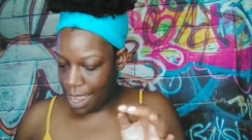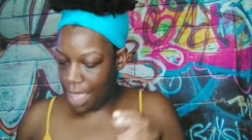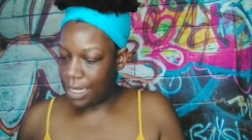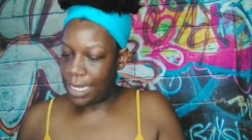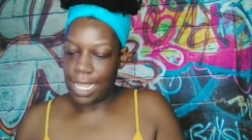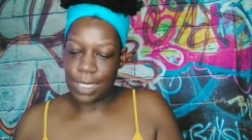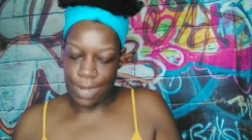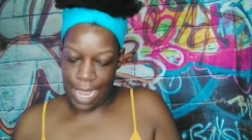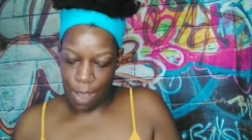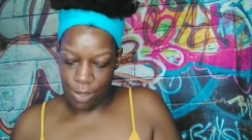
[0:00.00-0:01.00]
And then the next one
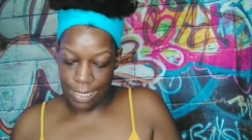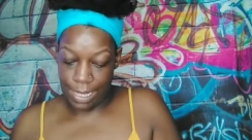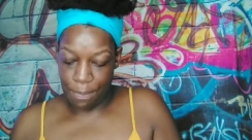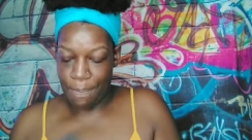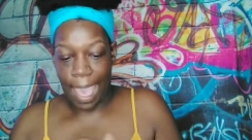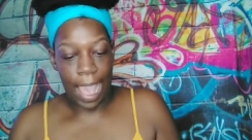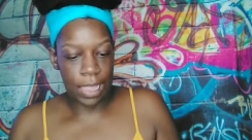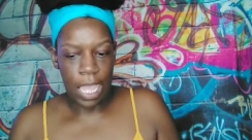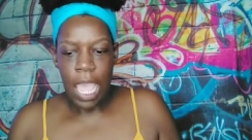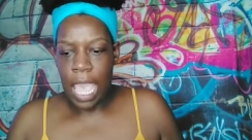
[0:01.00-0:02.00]
I got was the
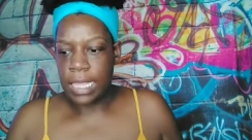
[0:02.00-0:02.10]
palette.